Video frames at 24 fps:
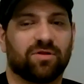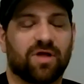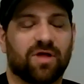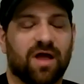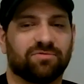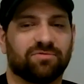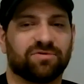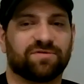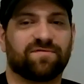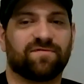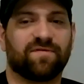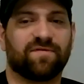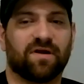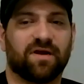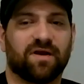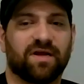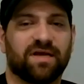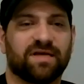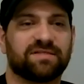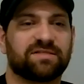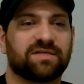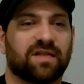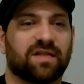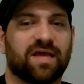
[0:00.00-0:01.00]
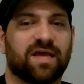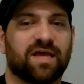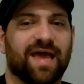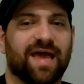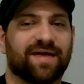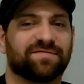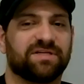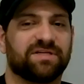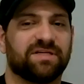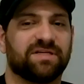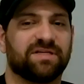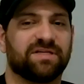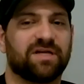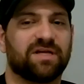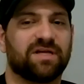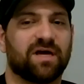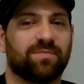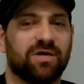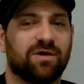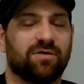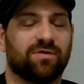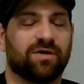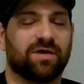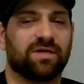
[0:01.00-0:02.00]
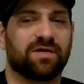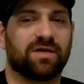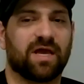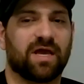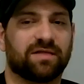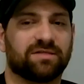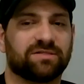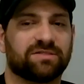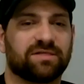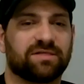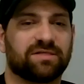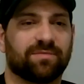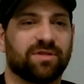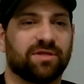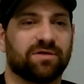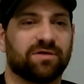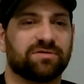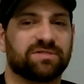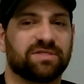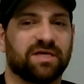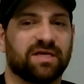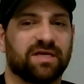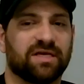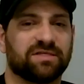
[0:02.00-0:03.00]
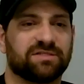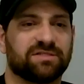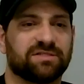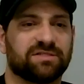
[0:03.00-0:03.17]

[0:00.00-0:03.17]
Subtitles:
I was very into like FCW and some of those things,